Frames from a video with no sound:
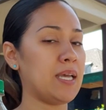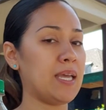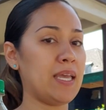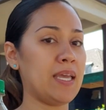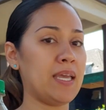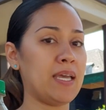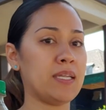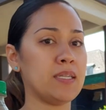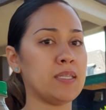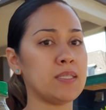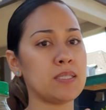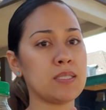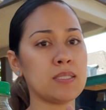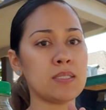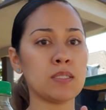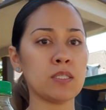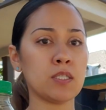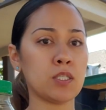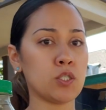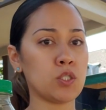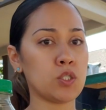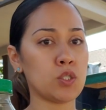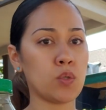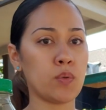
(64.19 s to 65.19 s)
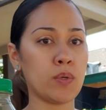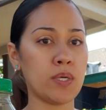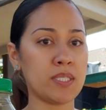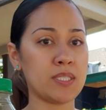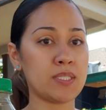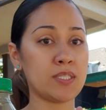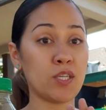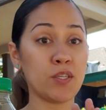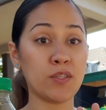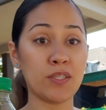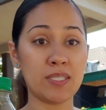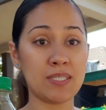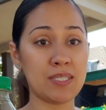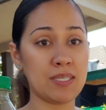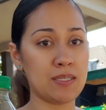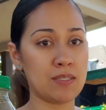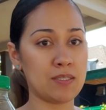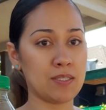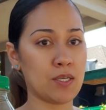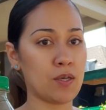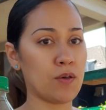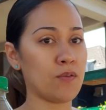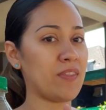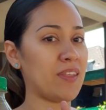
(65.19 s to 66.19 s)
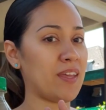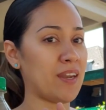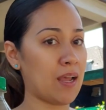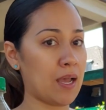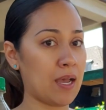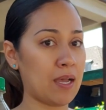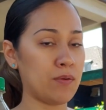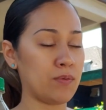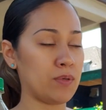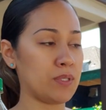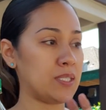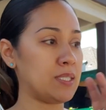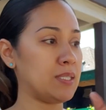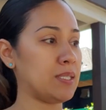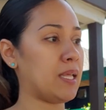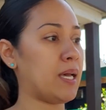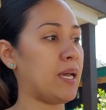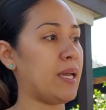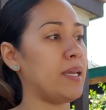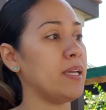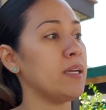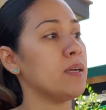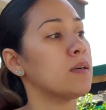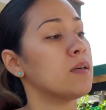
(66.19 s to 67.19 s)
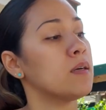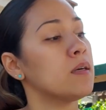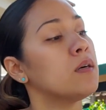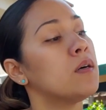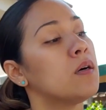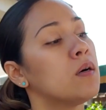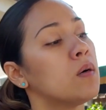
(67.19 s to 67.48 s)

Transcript: and this is a little twist on the Tinto that I really like.